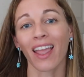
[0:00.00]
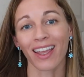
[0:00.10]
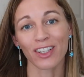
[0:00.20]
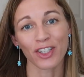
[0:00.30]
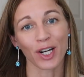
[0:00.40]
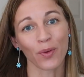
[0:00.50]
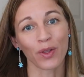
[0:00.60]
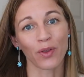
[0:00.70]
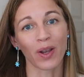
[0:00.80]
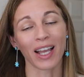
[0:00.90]
and share it
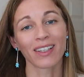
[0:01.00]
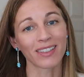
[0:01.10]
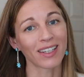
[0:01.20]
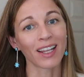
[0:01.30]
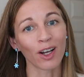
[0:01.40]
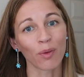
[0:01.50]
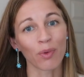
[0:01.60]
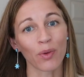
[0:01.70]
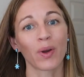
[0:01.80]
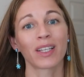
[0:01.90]
with you guys and
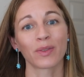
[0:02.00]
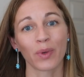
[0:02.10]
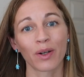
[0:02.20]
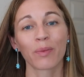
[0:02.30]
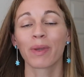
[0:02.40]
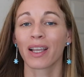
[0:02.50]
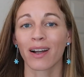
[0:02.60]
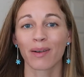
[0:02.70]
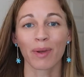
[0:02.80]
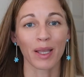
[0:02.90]
help you as well
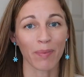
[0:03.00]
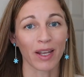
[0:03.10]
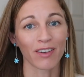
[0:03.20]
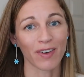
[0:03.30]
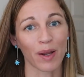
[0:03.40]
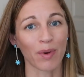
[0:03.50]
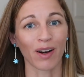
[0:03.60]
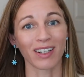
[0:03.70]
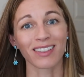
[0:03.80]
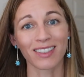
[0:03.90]
become a better fiber
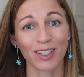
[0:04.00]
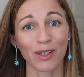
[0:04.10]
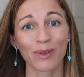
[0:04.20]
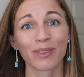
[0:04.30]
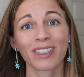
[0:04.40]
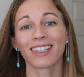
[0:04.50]
artist too.